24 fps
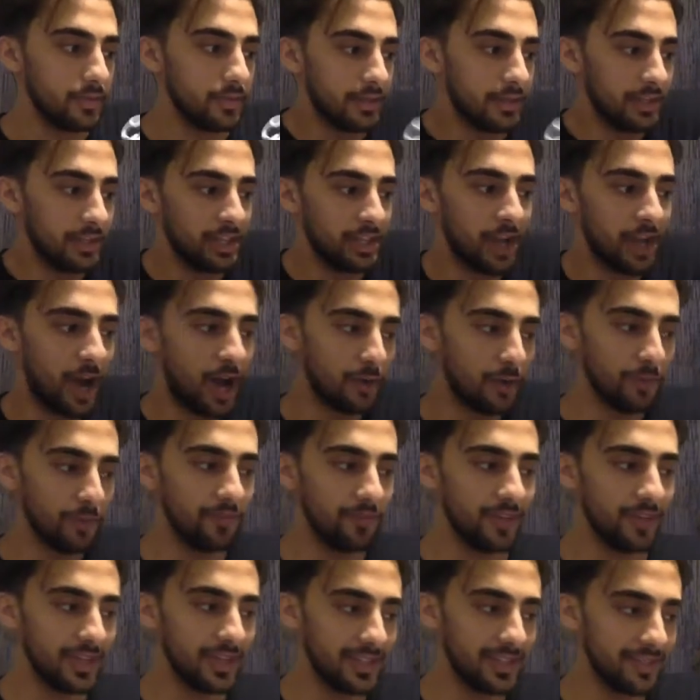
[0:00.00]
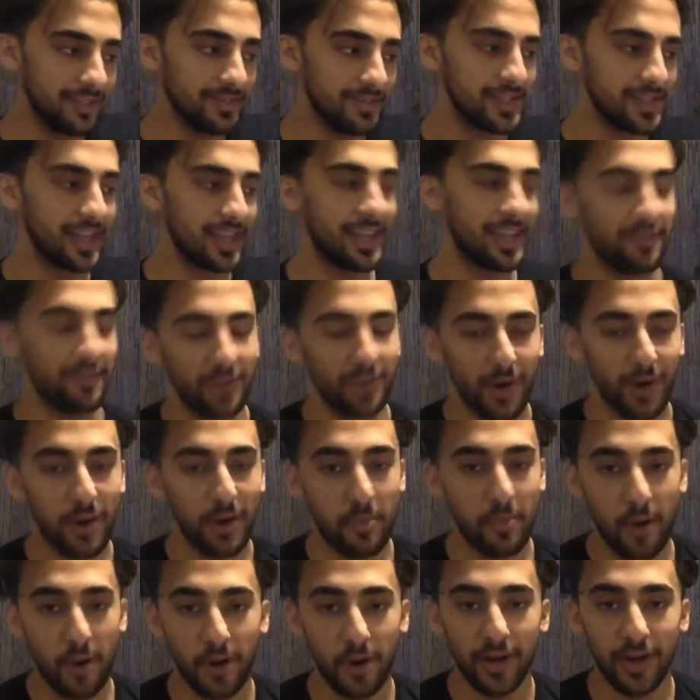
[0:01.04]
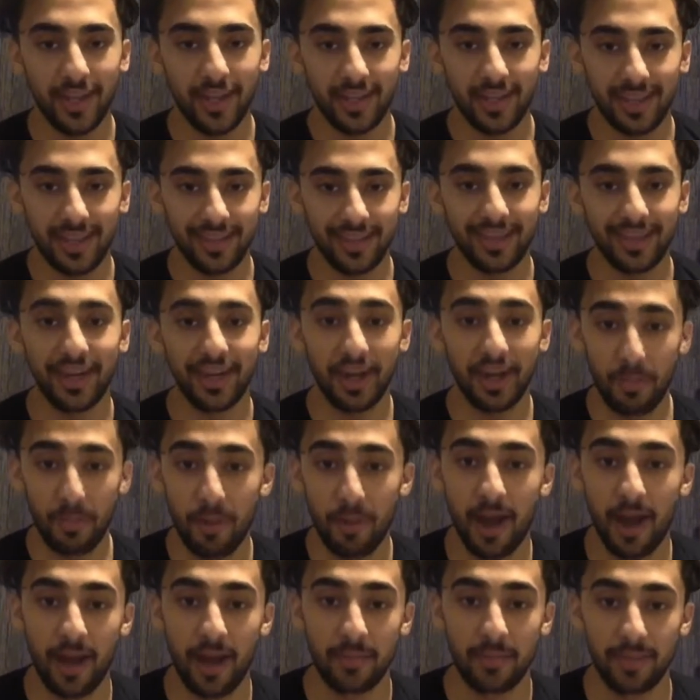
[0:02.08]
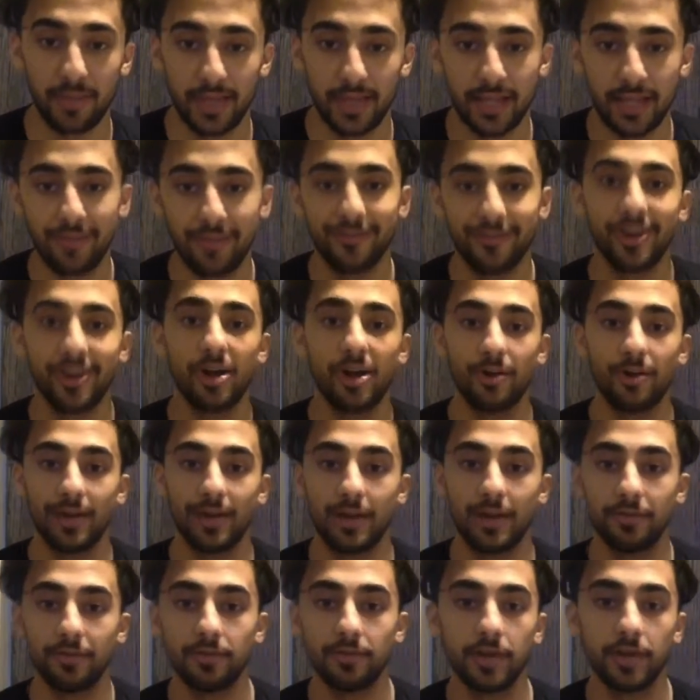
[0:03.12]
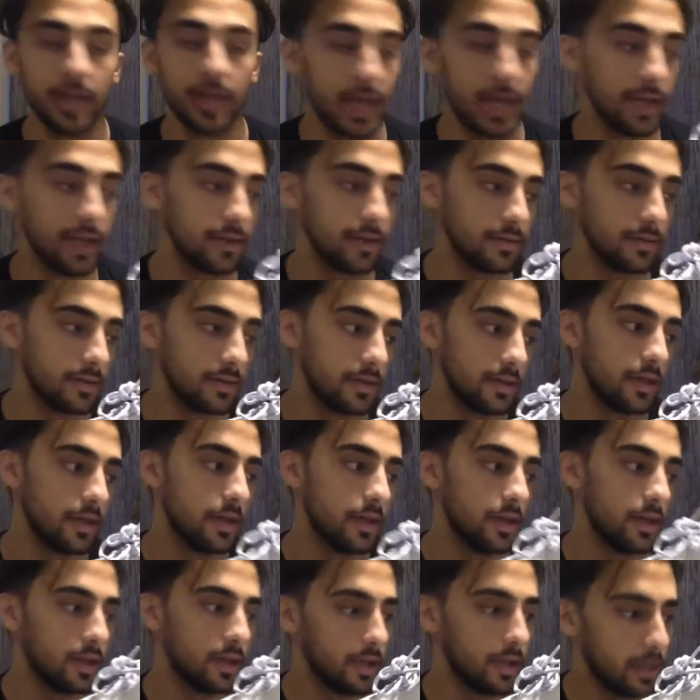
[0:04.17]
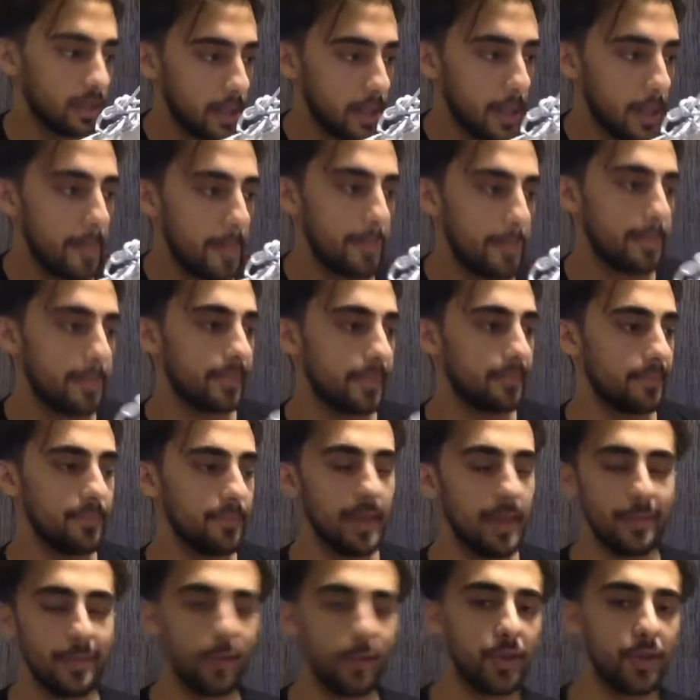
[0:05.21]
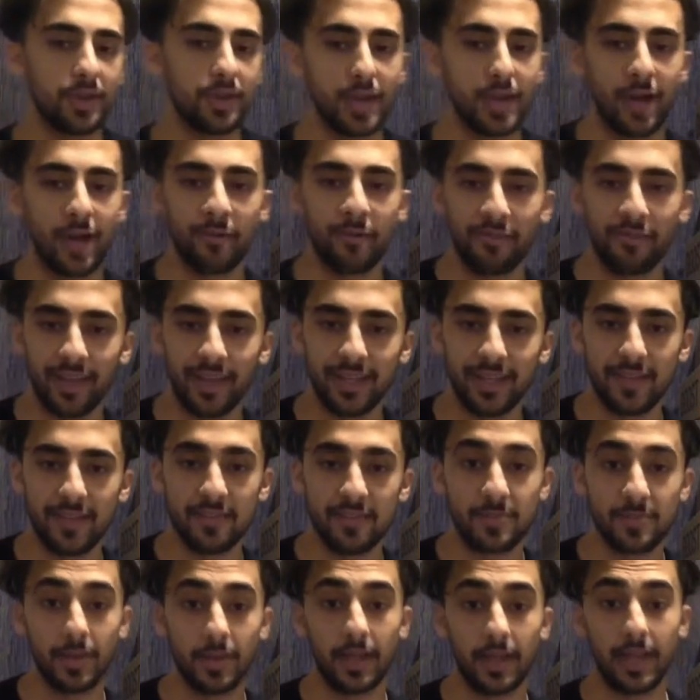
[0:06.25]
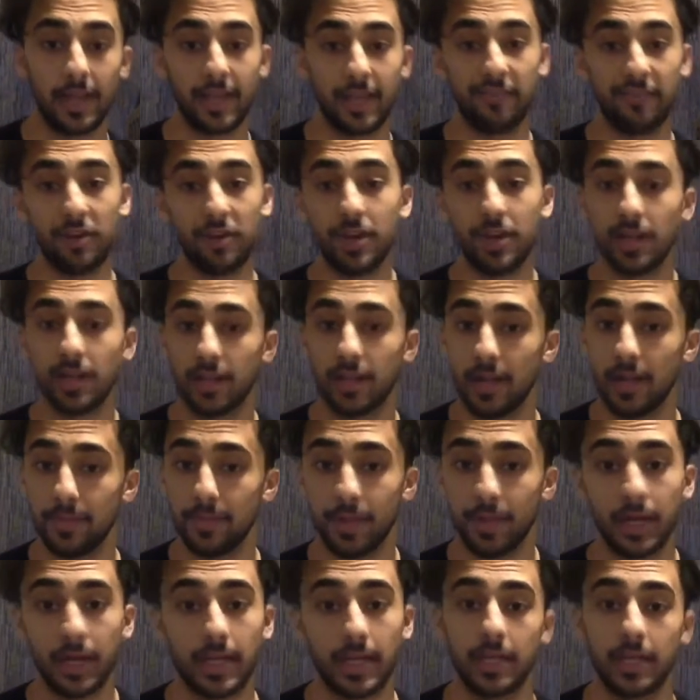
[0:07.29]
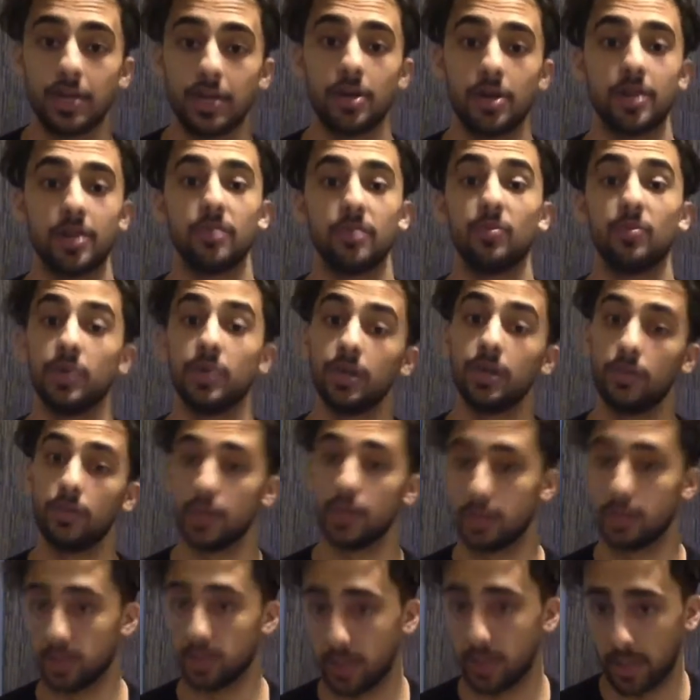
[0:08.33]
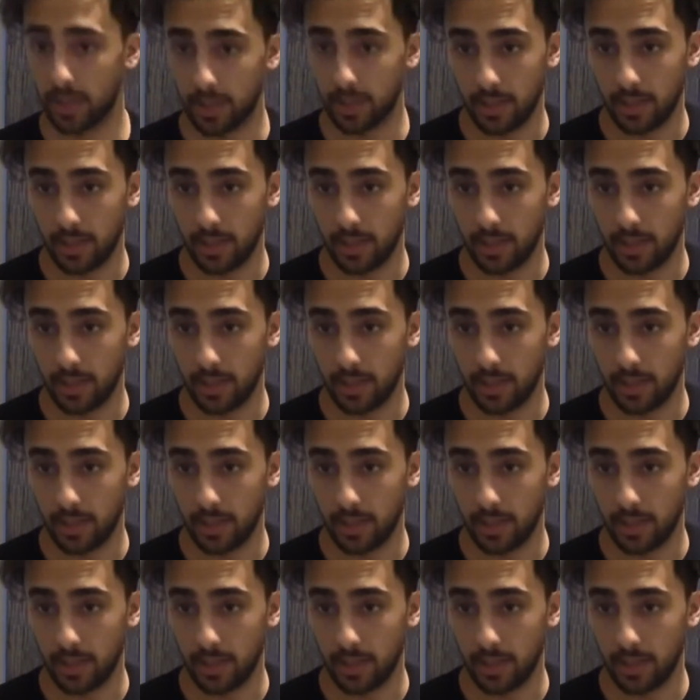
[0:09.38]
The non-reflectives, like if you're at a party, they're gonna pop. Like if you're going out for a night, maybe wear the non-reflectives, but like if you're in a club, they're gonna get dirty real quick.